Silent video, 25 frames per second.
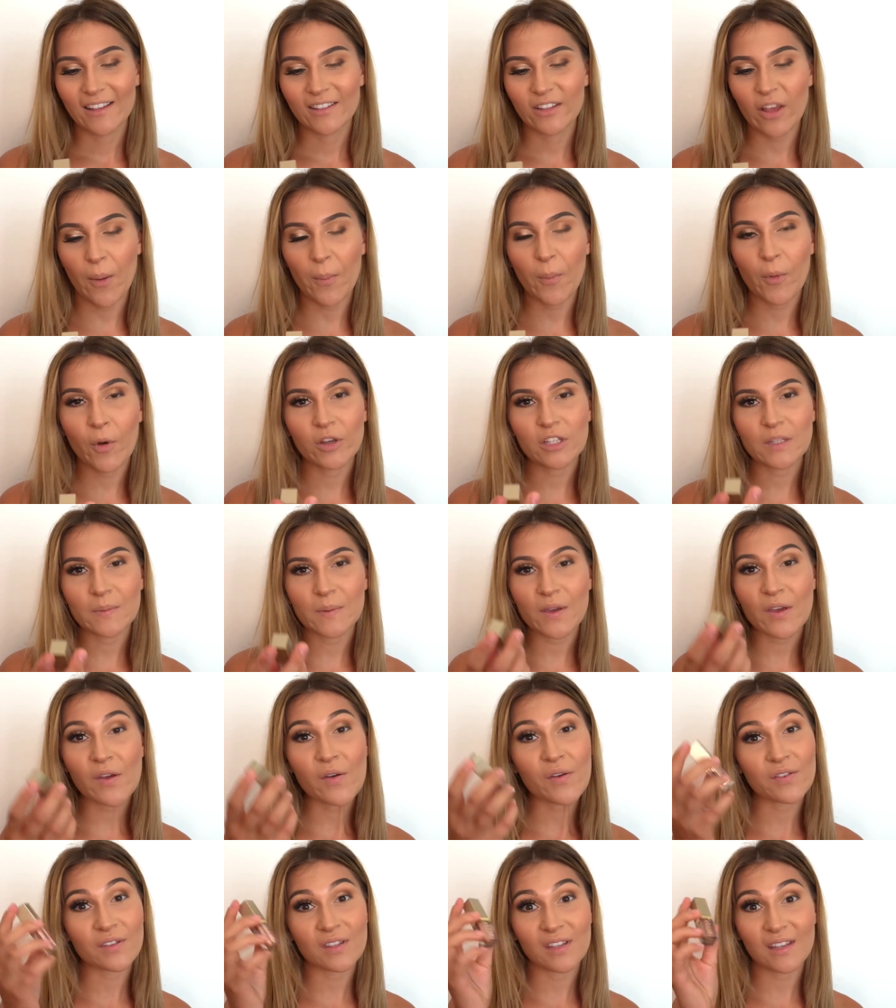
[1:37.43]
So I'm going to be
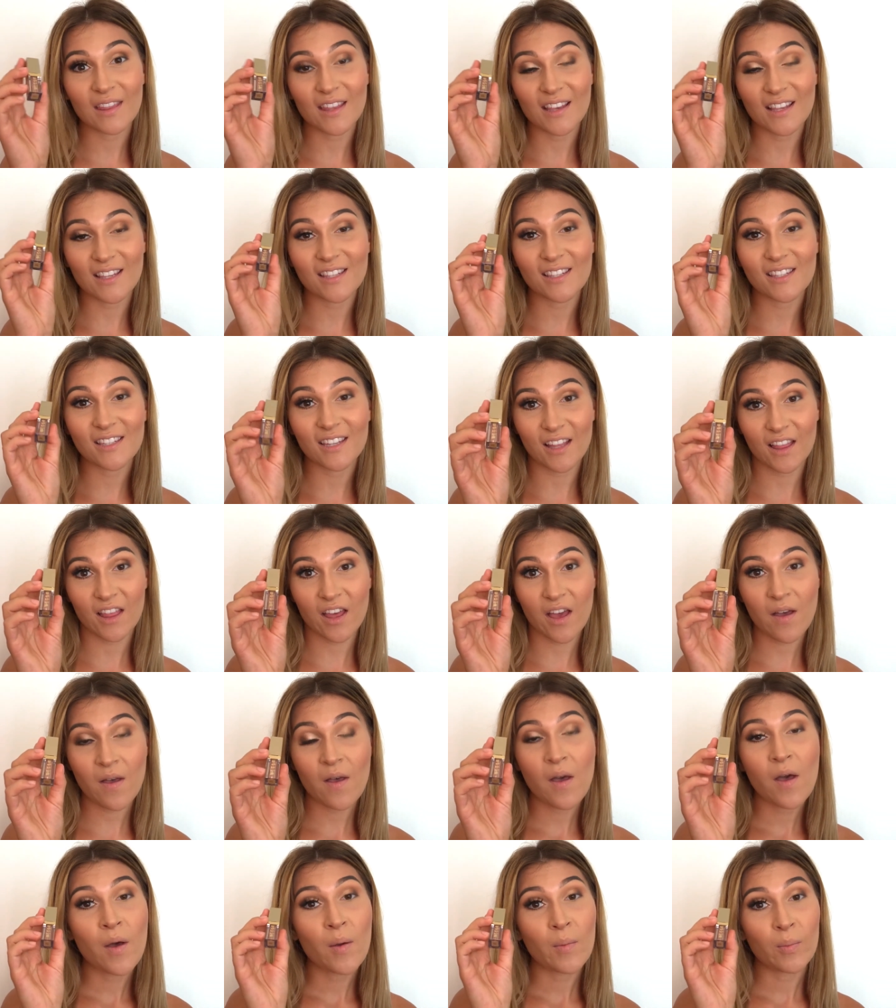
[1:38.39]
using this
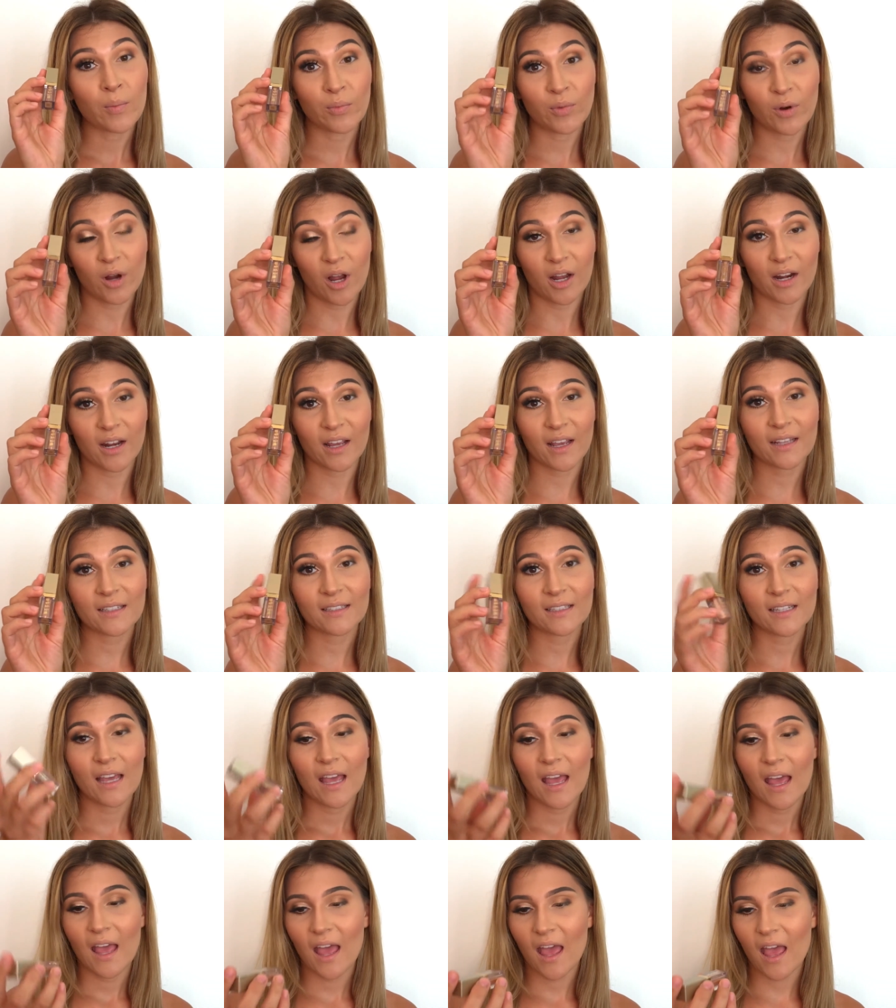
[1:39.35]
Stila product
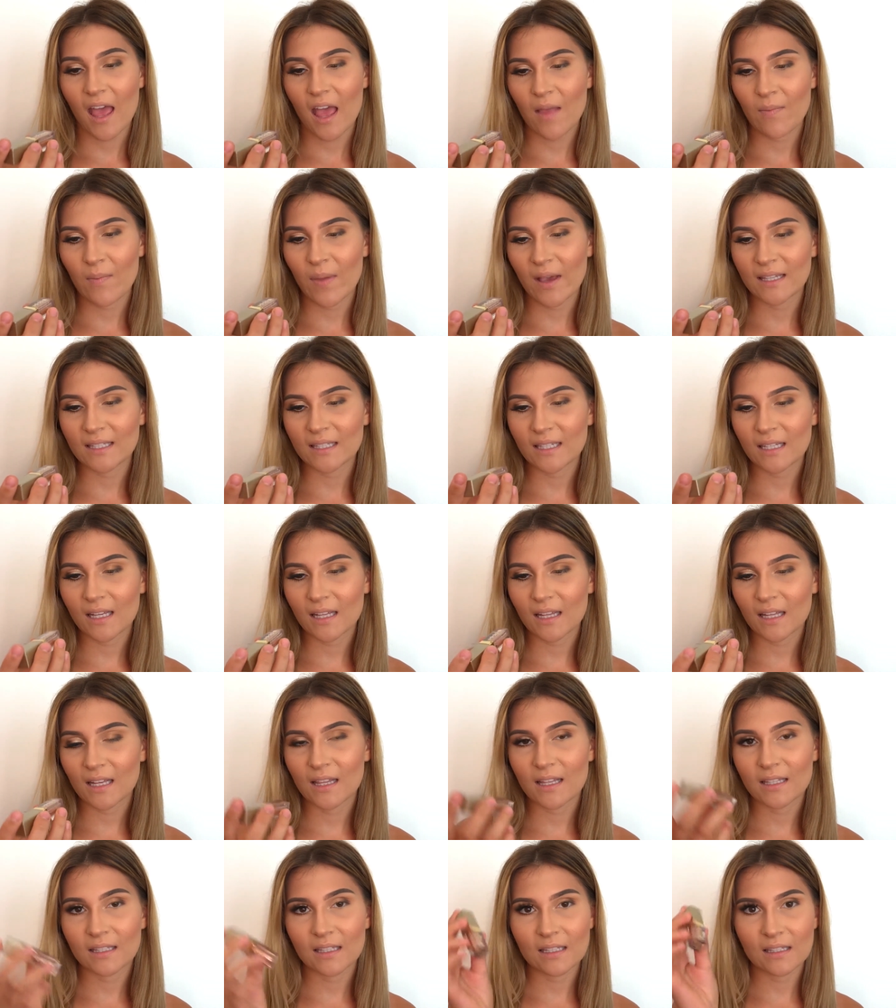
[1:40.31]
and
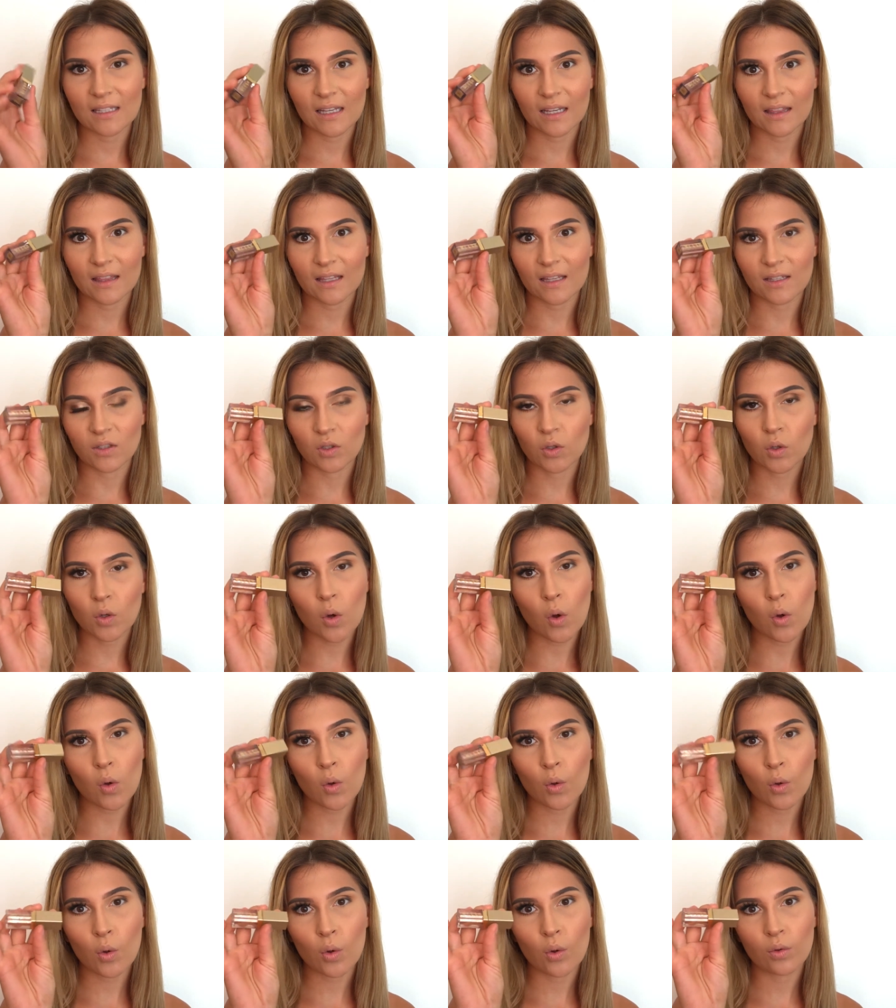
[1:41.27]
basically this is like this
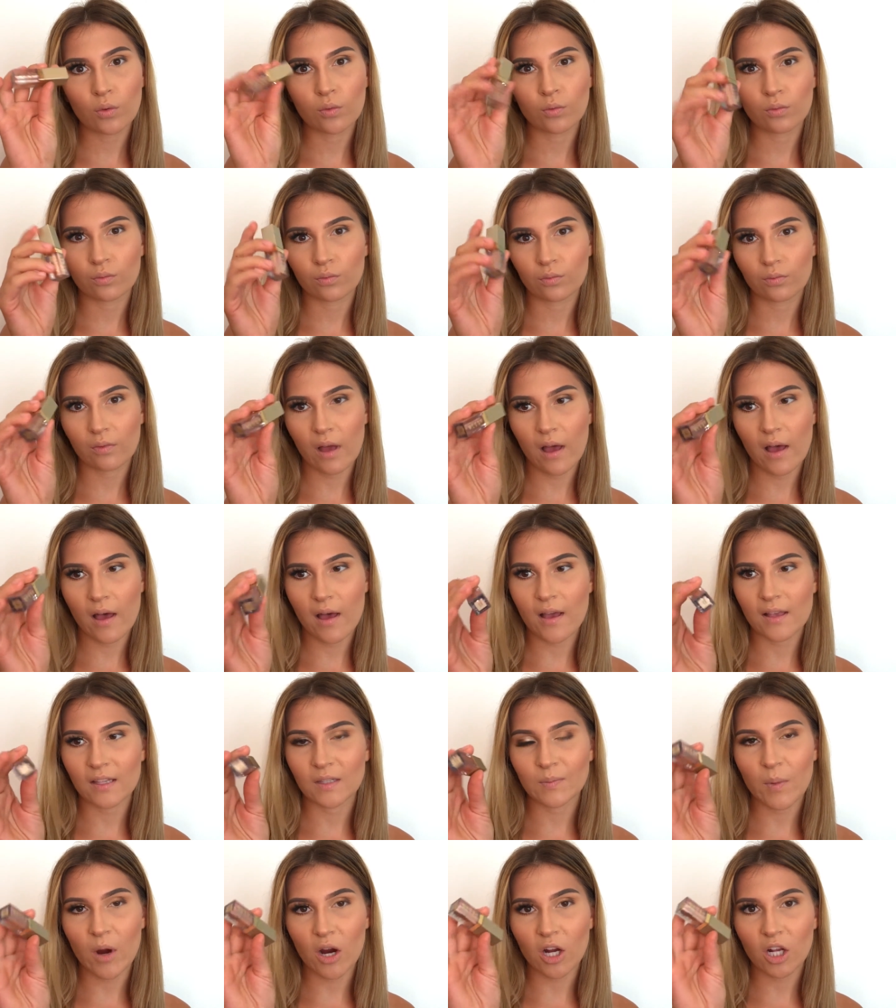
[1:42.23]
gold
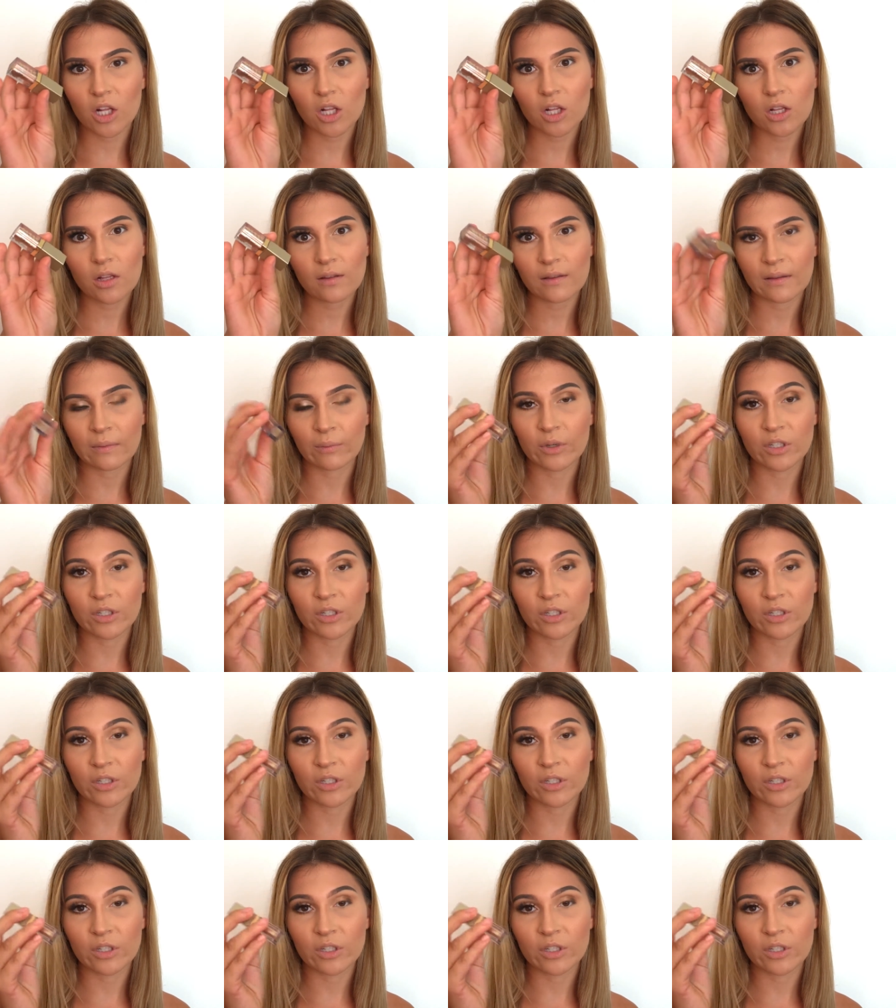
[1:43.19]
uh, sparkle,